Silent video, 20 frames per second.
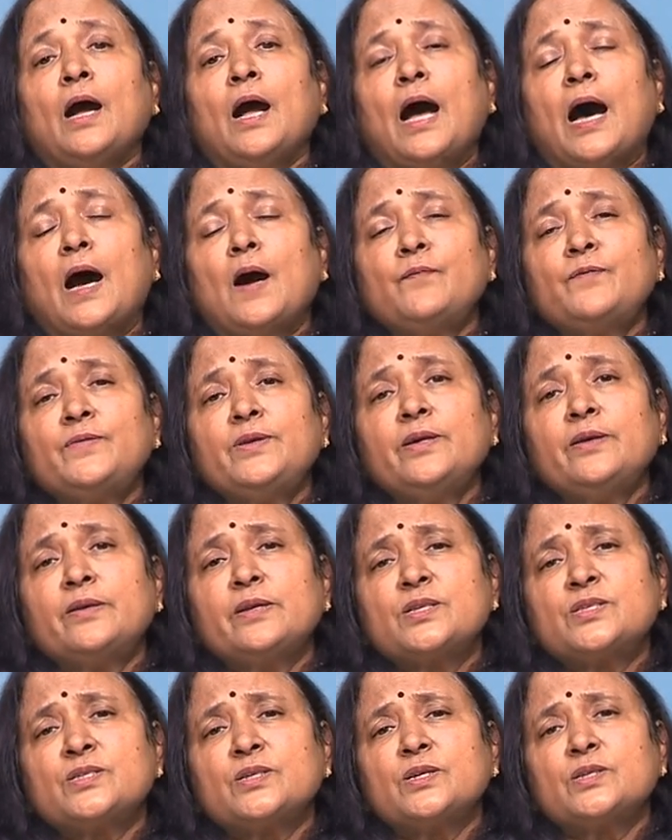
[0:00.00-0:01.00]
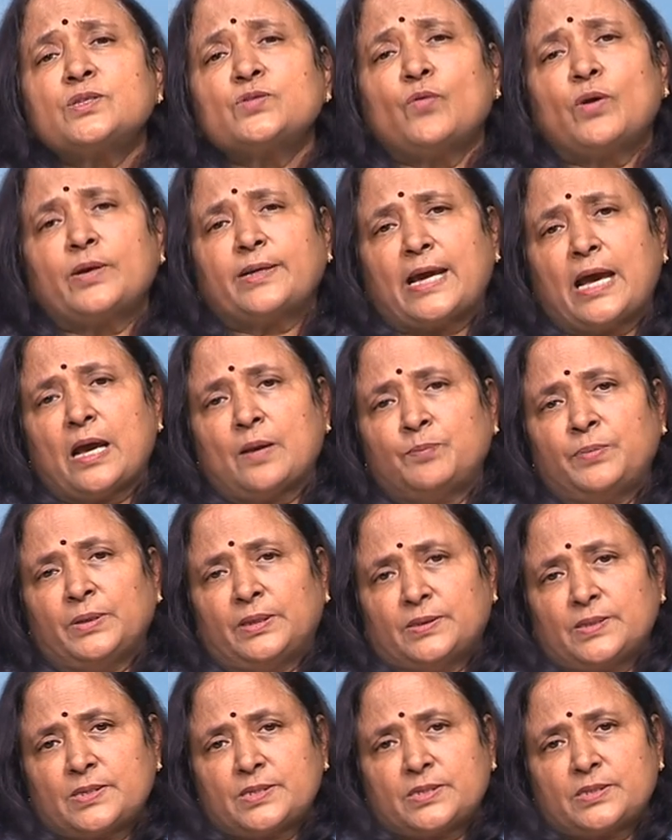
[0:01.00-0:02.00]
after research, what
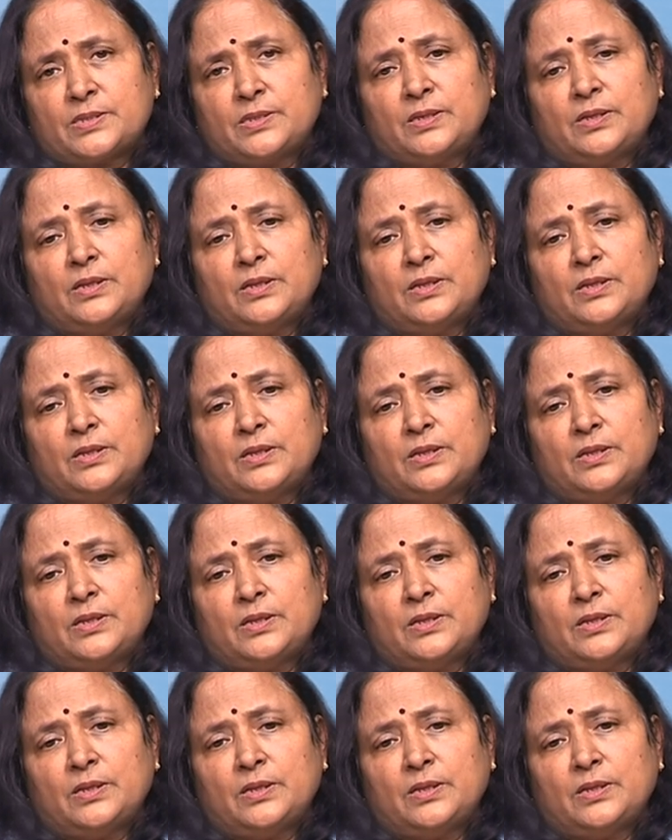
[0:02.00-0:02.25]
happens?